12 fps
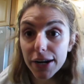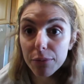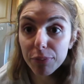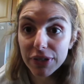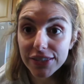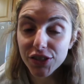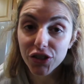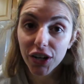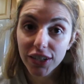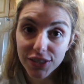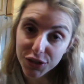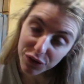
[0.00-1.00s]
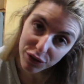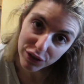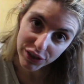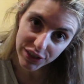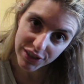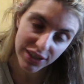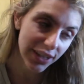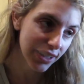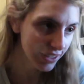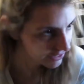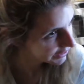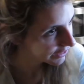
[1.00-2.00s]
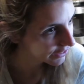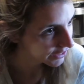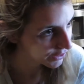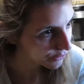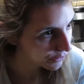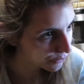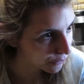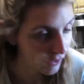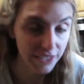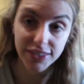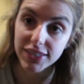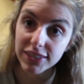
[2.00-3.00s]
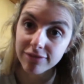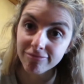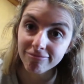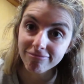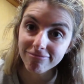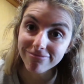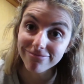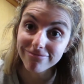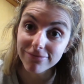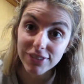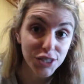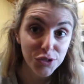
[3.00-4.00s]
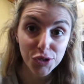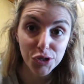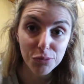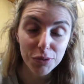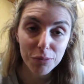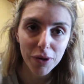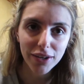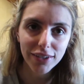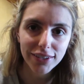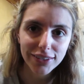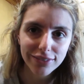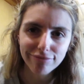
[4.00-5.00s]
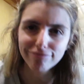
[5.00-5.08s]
Nope. Didn't press start, so of course. Now I gotta wait. So stupid, Monica.